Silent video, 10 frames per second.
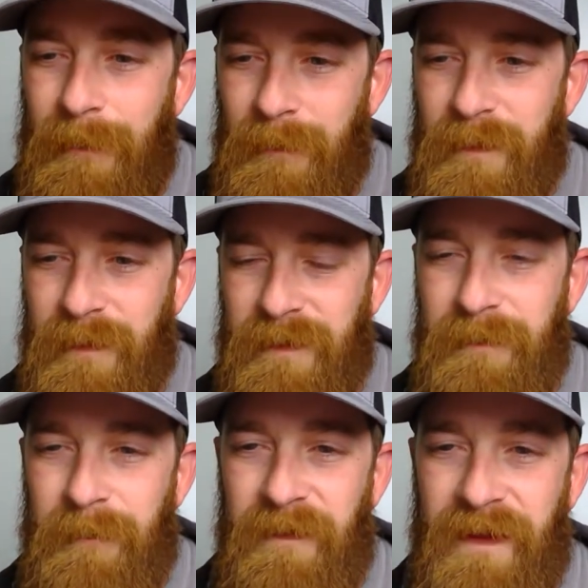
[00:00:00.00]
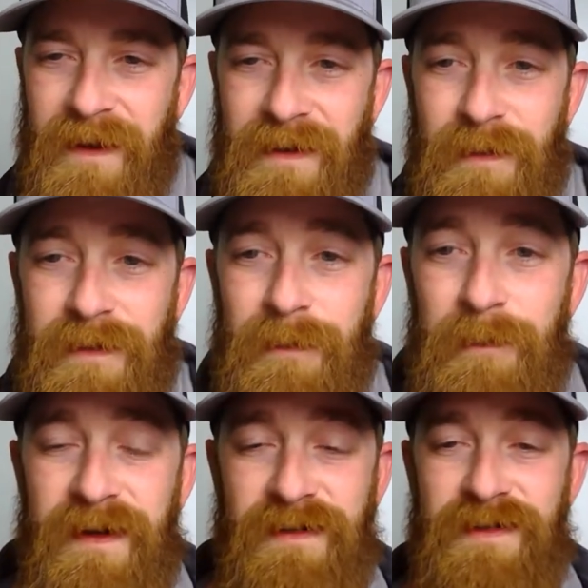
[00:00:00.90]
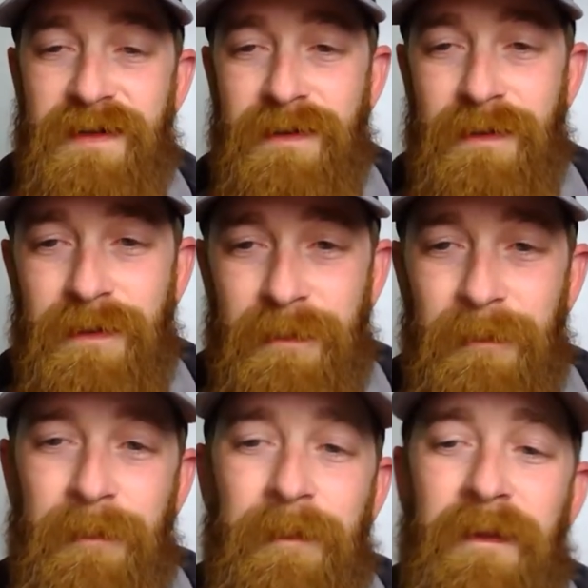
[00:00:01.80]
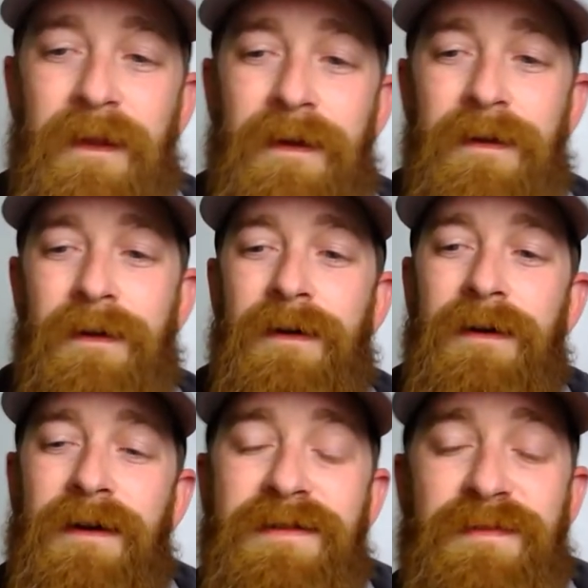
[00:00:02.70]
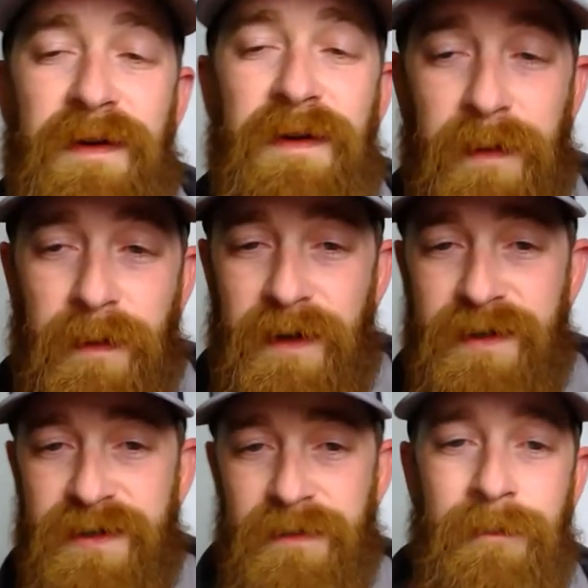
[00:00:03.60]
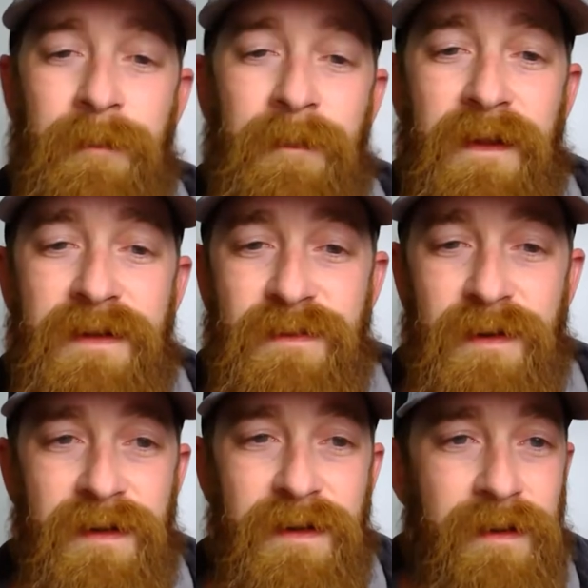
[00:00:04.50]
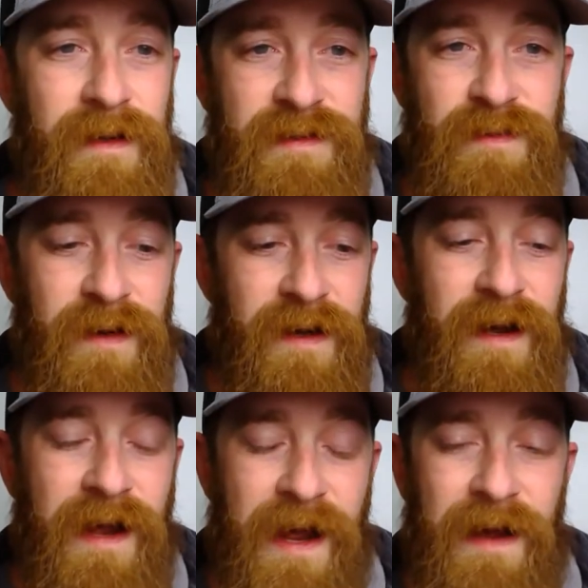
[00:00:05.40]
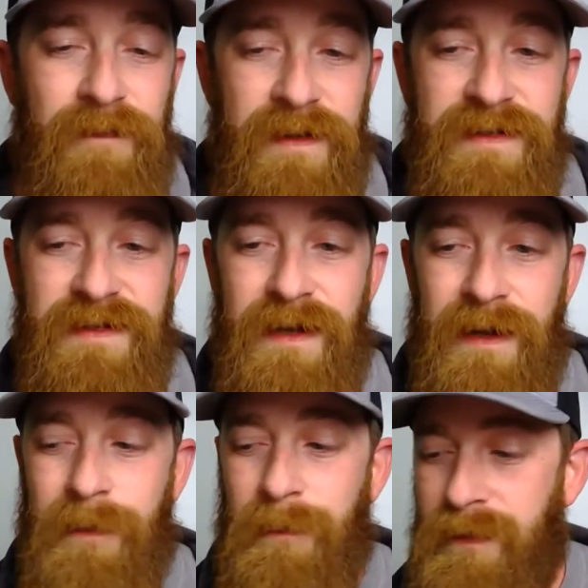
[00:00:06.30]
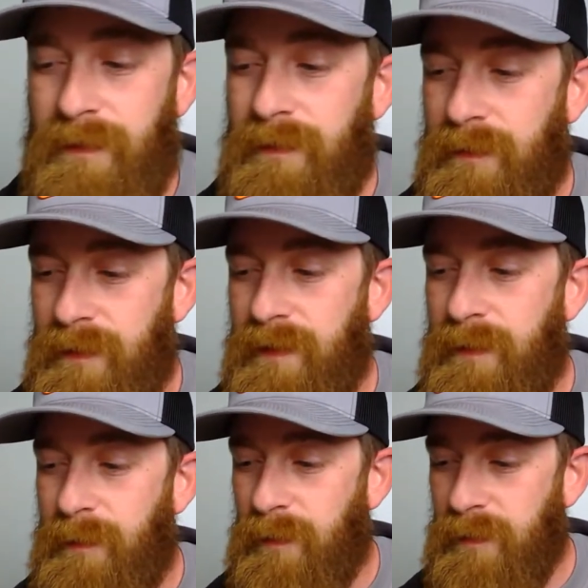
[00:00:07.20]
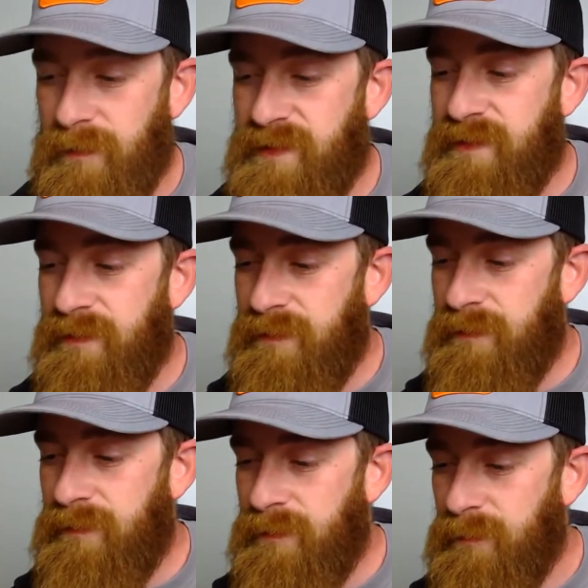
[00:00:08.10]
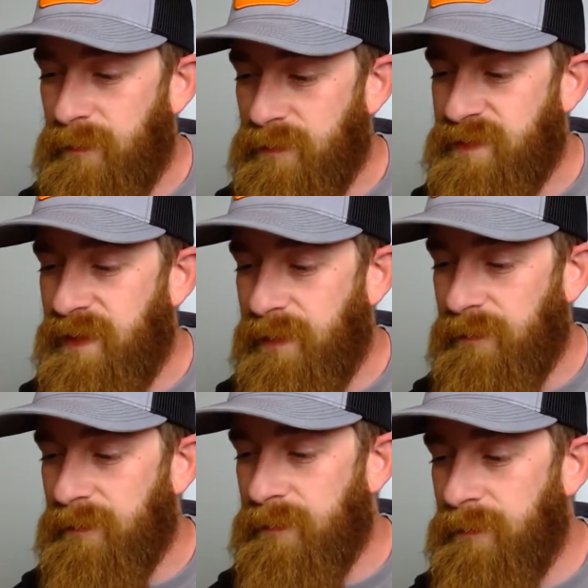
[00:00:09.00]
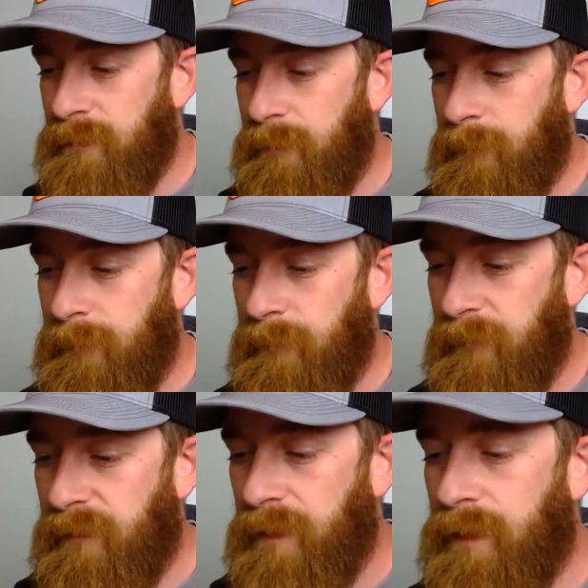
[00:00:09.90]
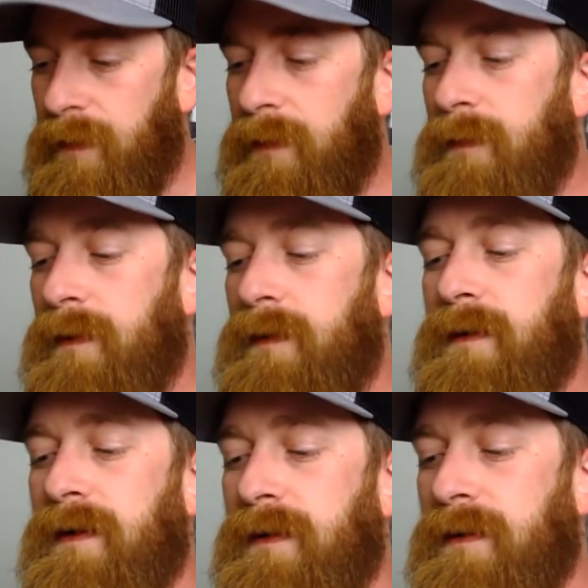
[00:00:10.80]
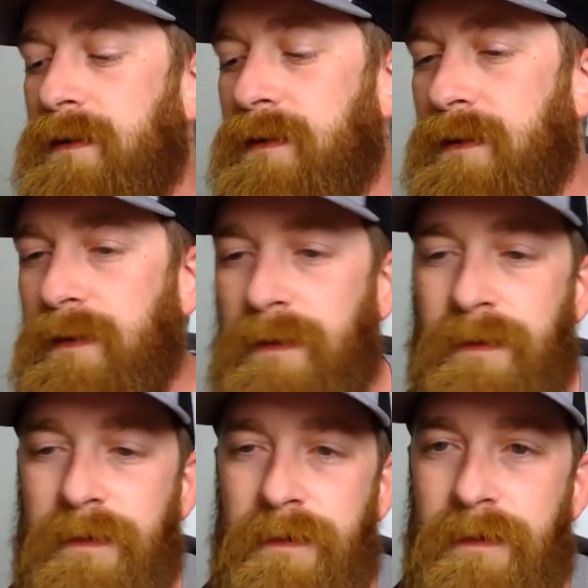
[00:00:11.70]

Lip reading: Warren, yeah, you did binge, didn't you, dude? It's been a progression. That's why I have this name, the worst angler. Oh, okay, I get it.